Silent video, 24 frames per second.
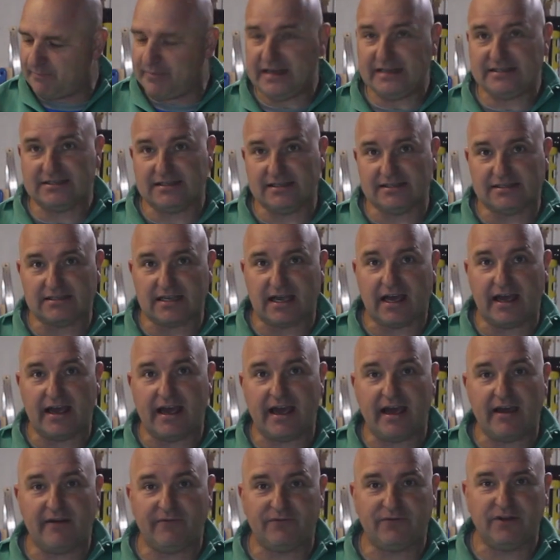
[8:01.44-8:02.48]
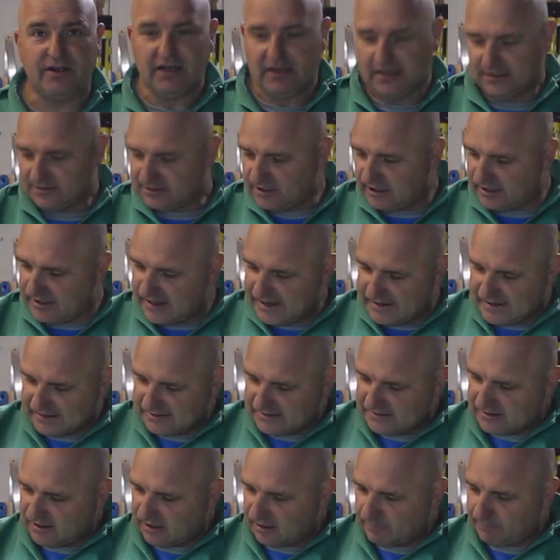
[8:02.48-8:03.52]
pieces I have, so that I can
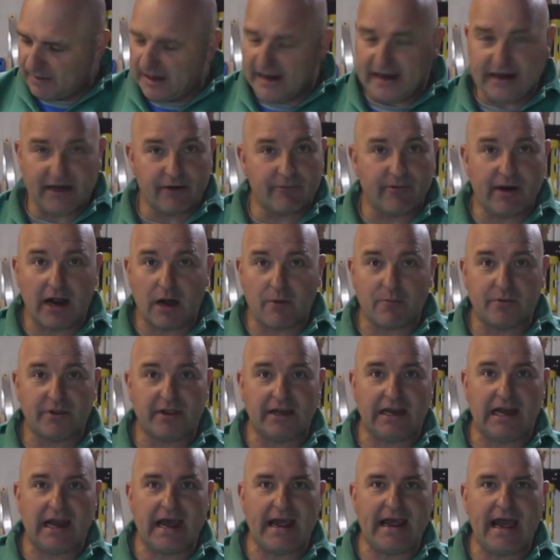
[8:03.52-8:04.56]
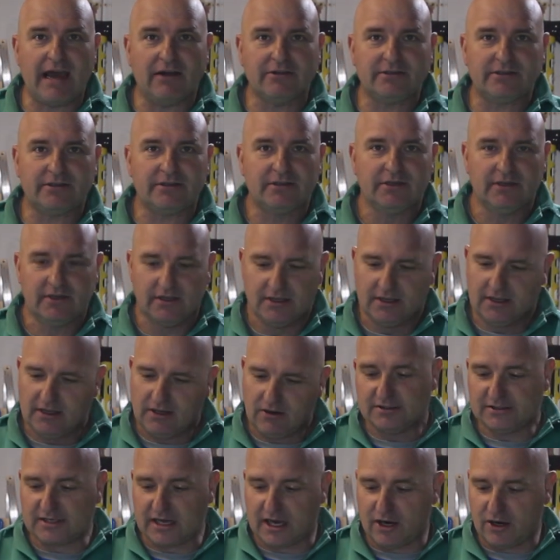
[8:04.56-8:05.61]
start playing around with the layout.
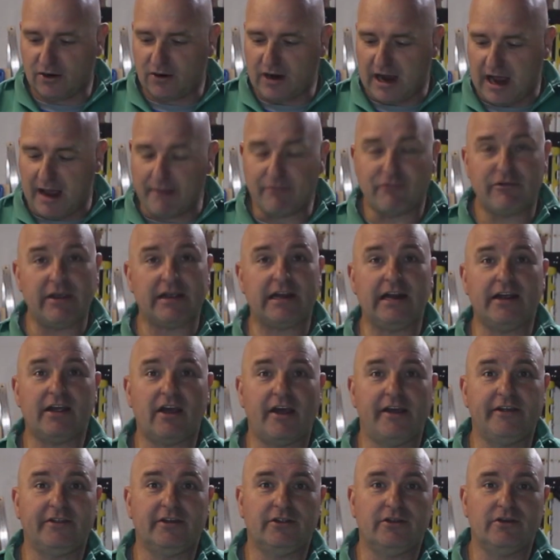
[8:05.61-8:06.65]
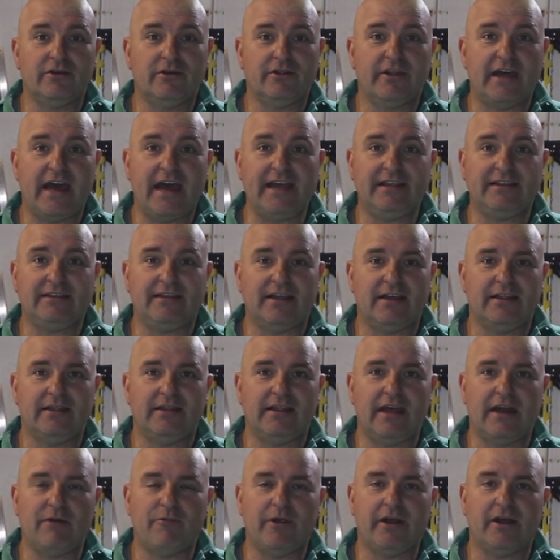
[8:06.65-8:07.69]
So I'm quickly going to do that, and
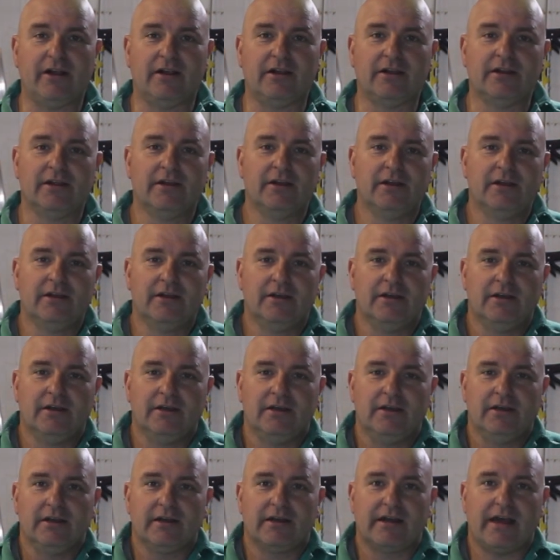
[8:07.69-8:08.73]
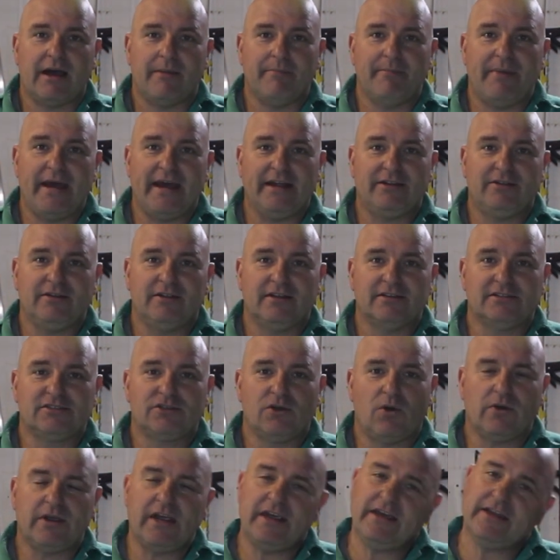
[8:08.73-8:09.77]
then we'll come back to this
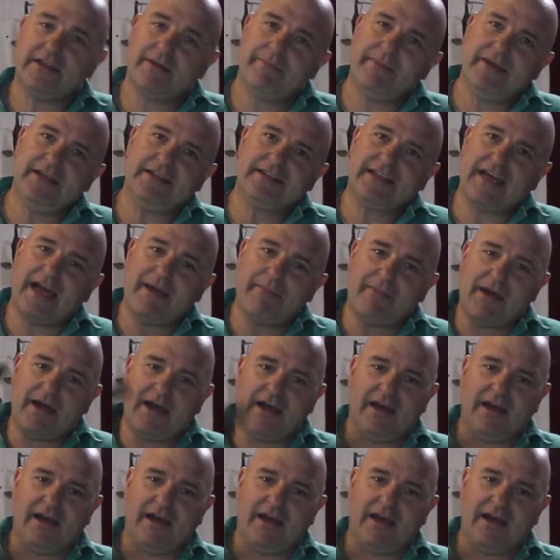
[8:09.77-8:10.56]
talking. In the meantime,